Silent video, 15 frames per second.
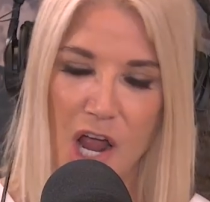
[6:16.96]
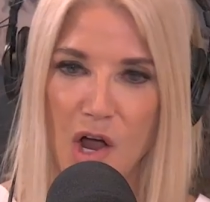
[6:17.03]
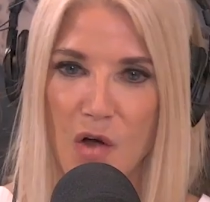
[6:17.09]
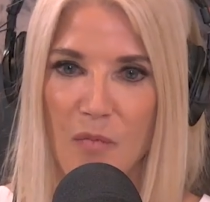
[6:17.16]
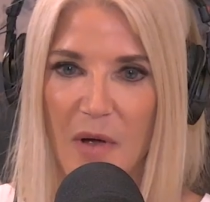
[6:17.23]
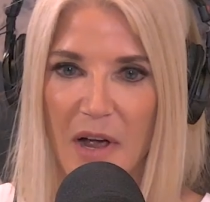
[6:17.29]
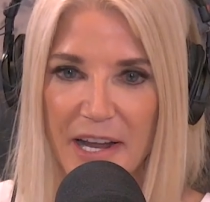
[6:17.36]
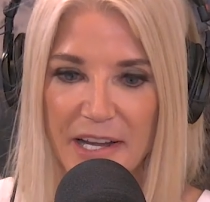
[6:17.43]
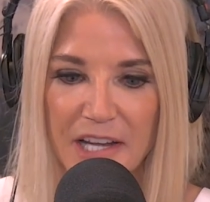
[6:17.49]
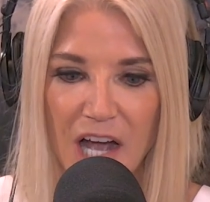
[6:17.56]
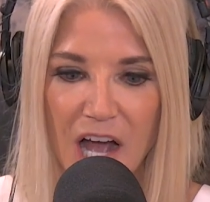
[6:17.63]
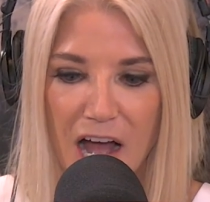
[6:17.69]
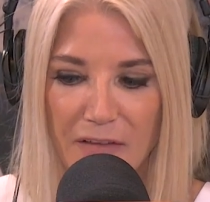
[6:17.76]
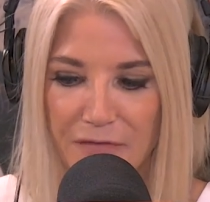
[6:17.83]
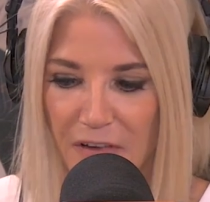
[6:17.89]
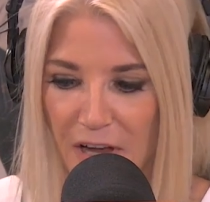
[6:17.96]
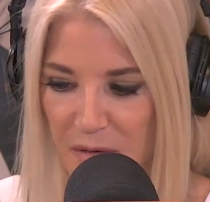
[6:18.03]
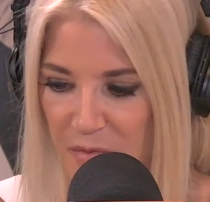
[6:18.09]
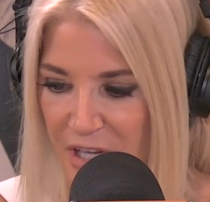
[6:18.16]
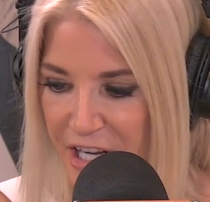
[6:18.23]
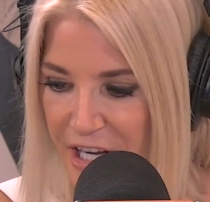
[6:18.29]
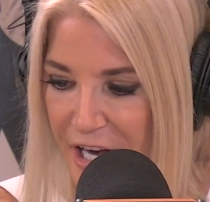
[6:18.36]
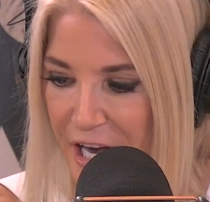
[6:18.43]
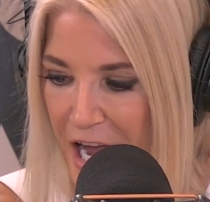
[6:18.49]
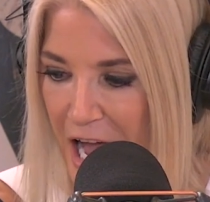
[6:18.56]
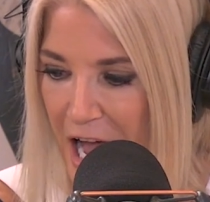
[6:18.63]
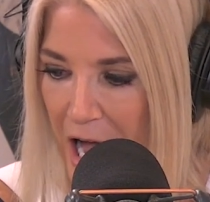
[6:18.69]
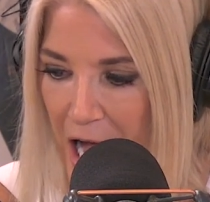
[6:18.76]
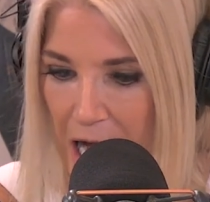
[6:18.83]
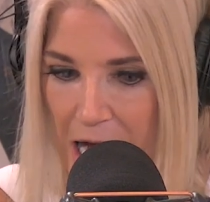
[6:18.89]
Oh My Goff, I'm
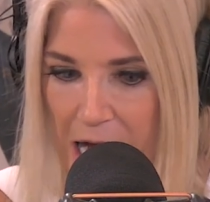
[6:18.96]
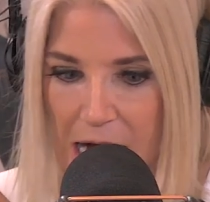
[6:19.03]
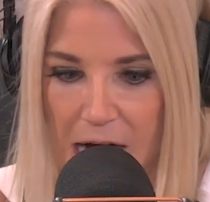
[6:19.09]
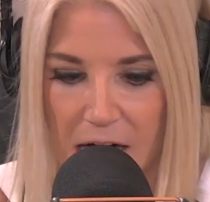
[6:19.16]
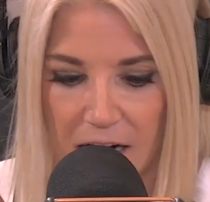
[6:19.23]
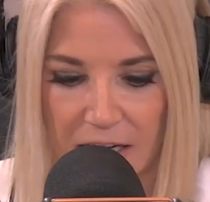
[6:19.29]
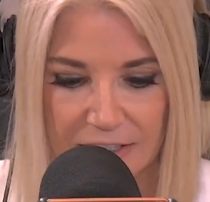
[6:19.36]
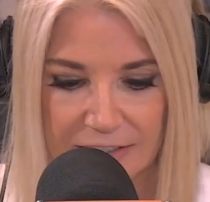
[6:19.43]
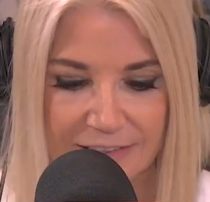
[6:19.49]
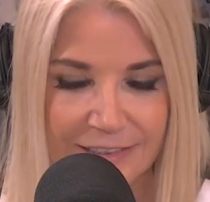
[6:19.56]
here!